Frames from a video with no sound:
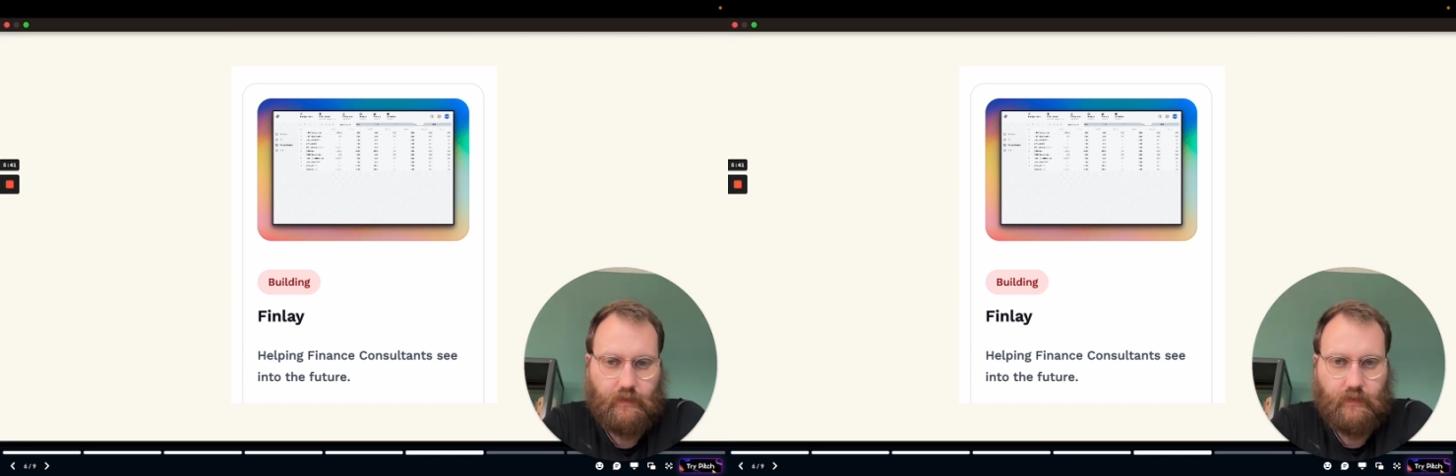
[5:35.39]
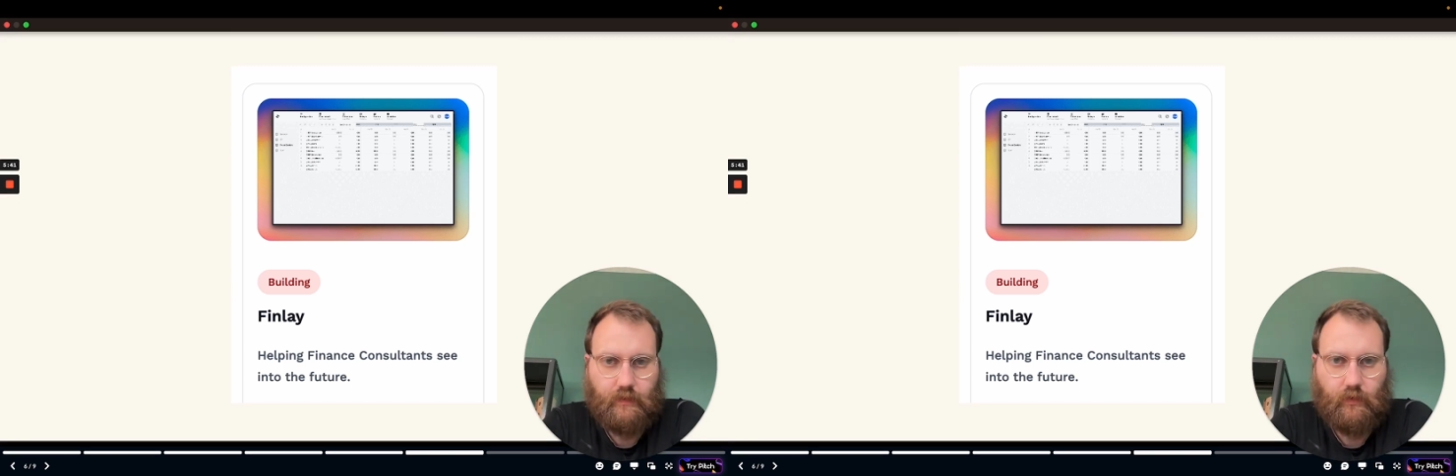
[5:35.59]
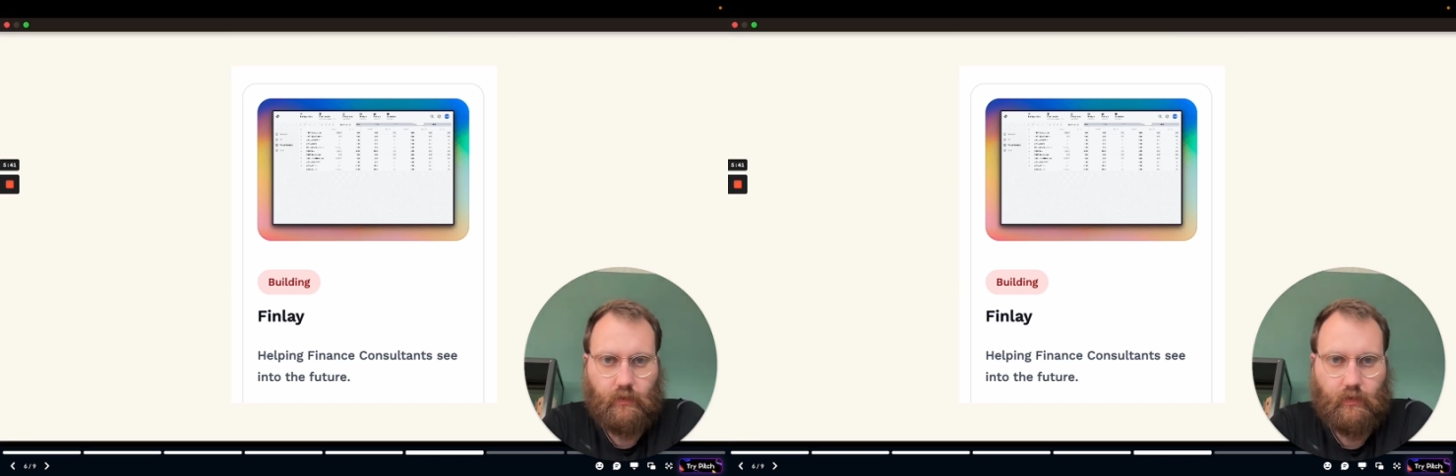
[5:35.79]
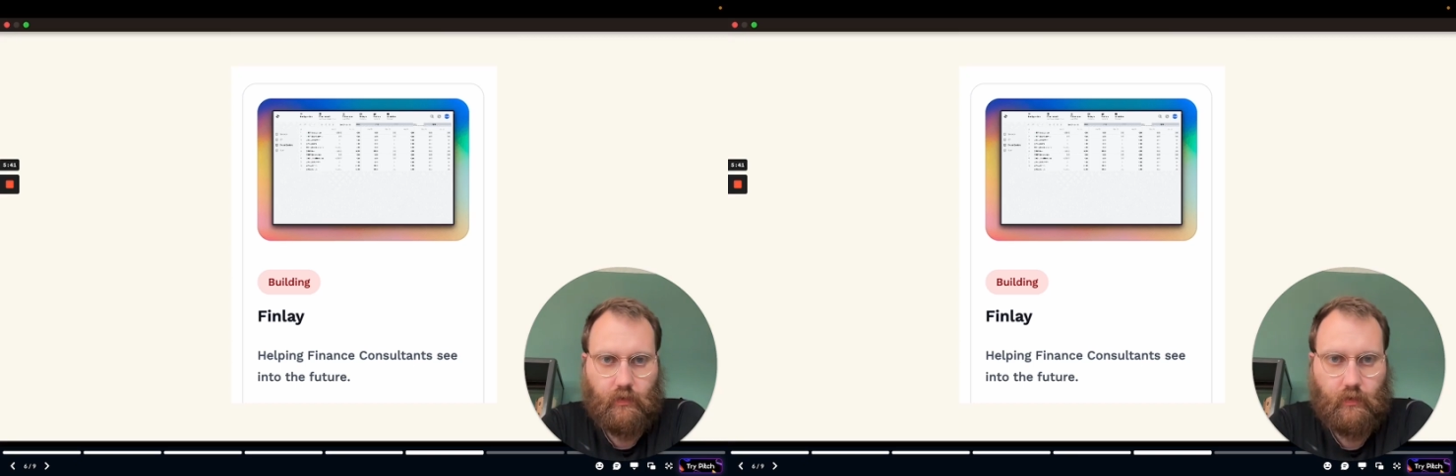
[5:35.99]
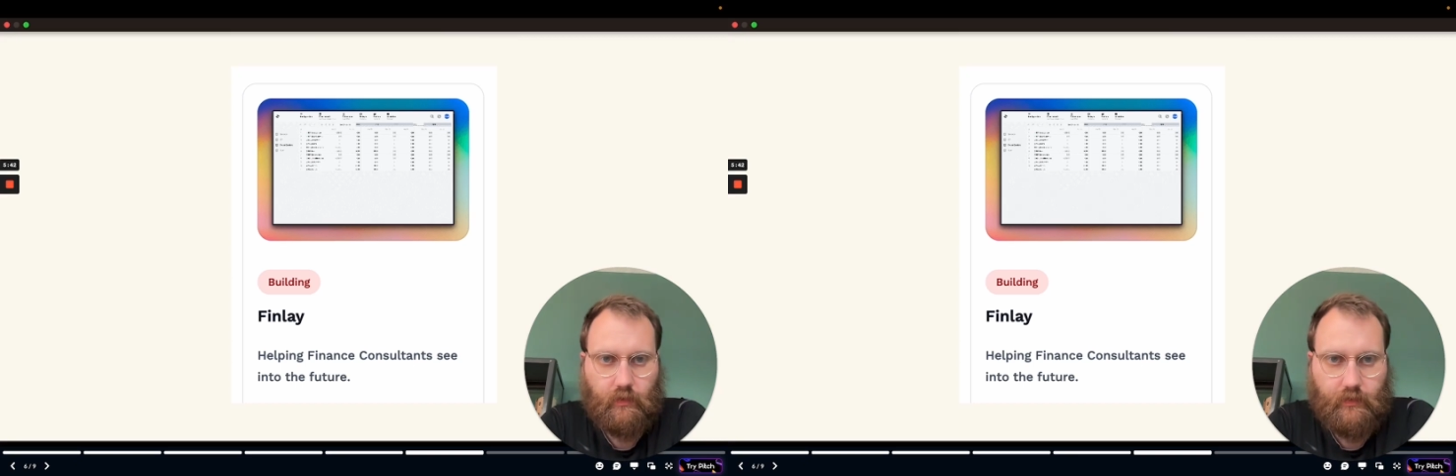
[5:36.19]

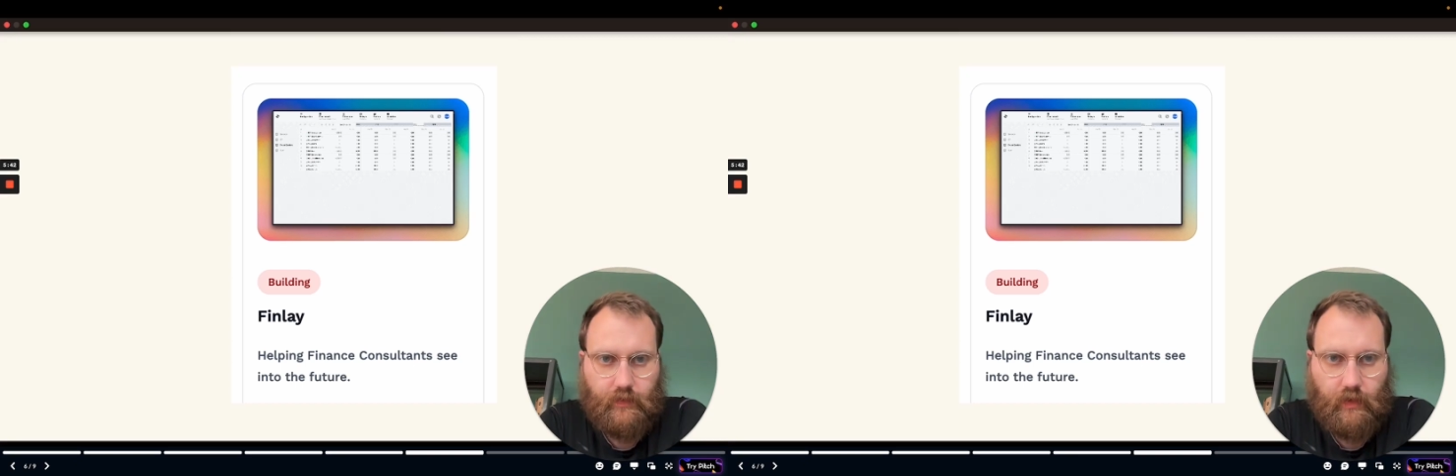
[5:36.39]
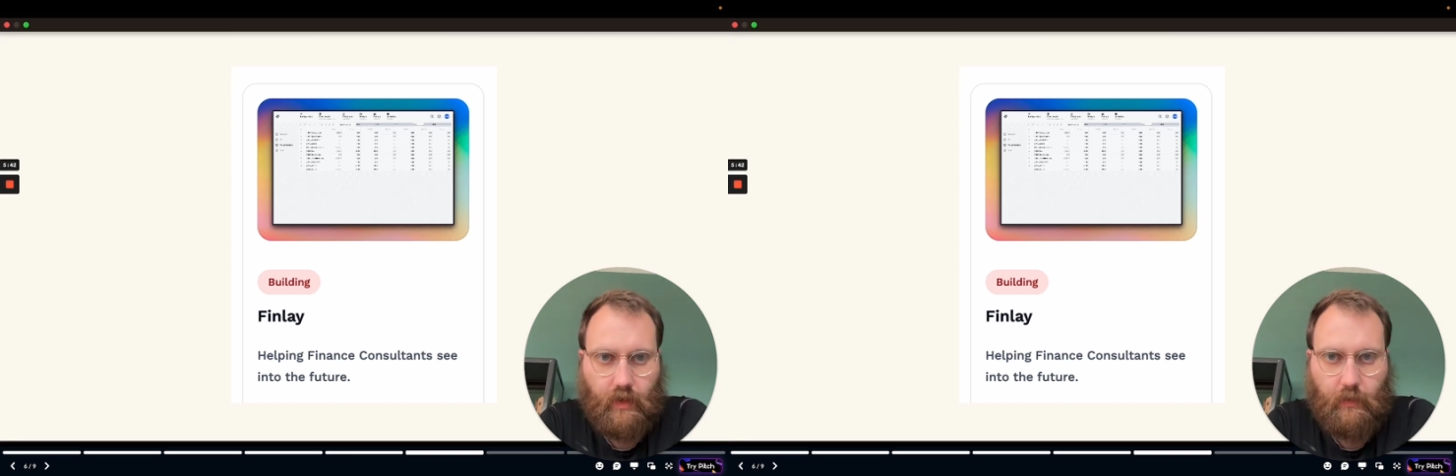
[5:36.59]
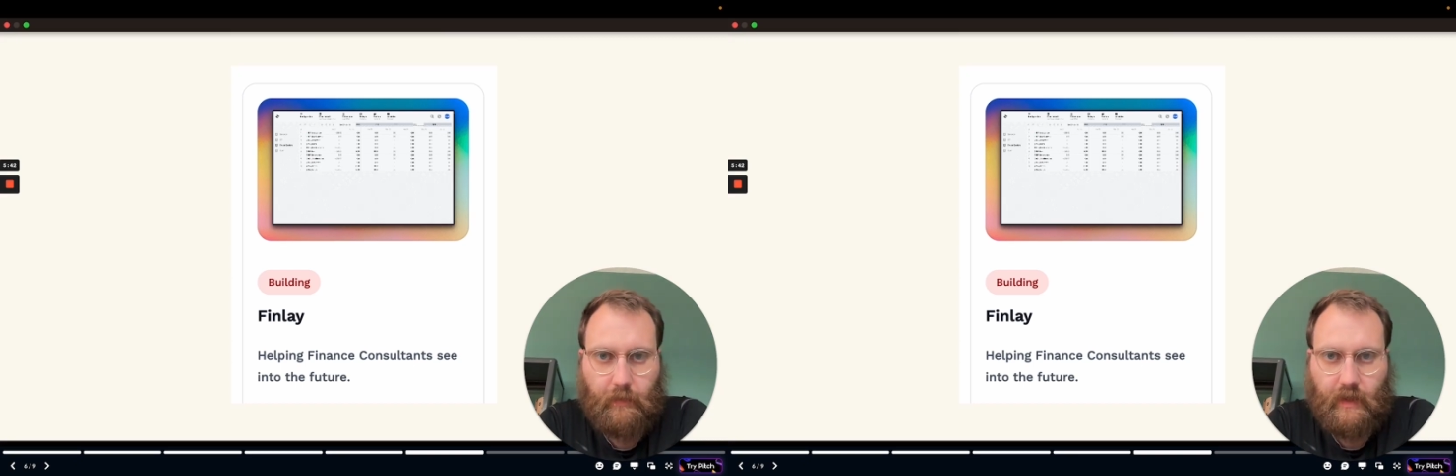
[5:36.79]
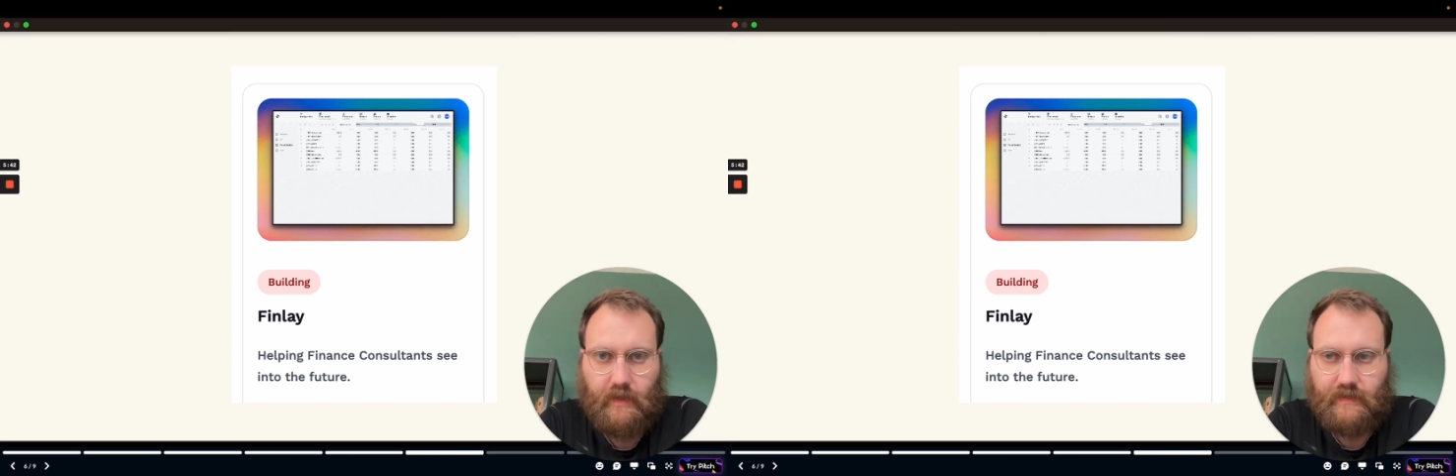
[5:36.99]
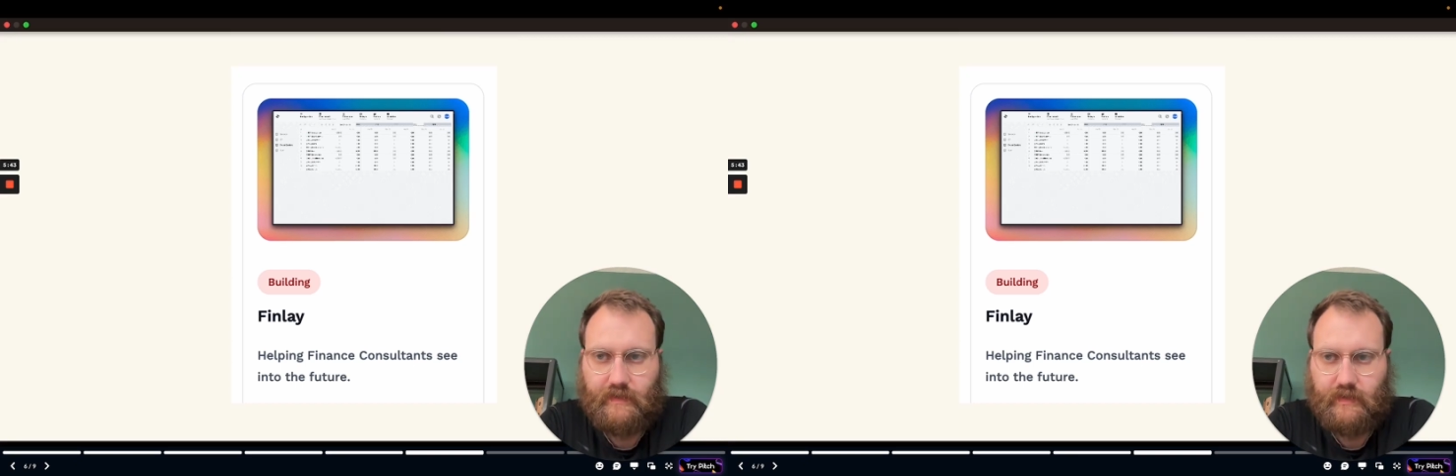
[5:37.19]
So they're helping
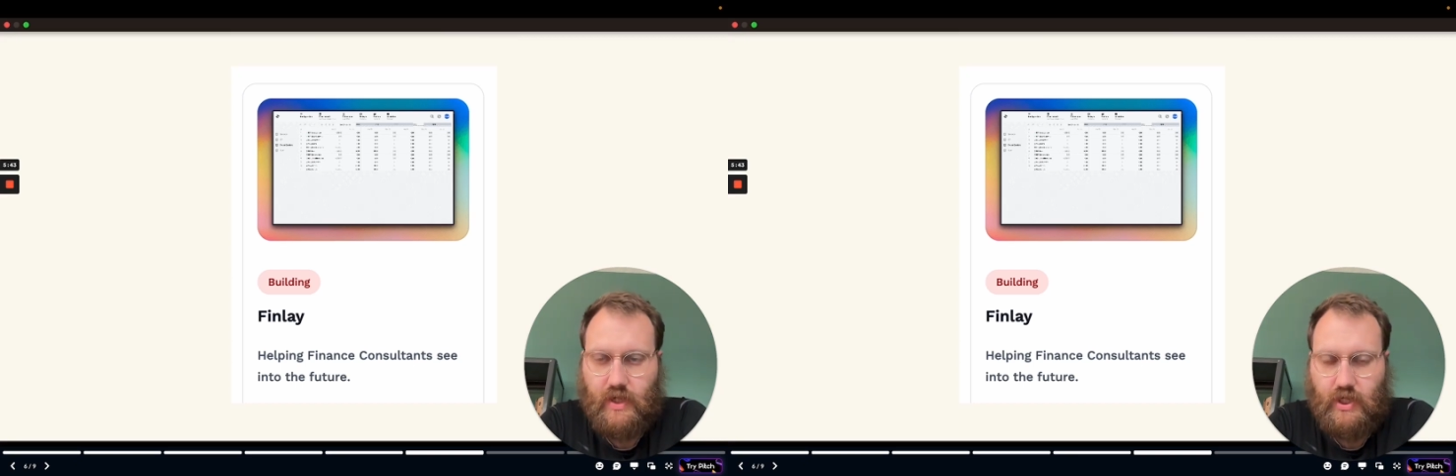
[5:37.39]
us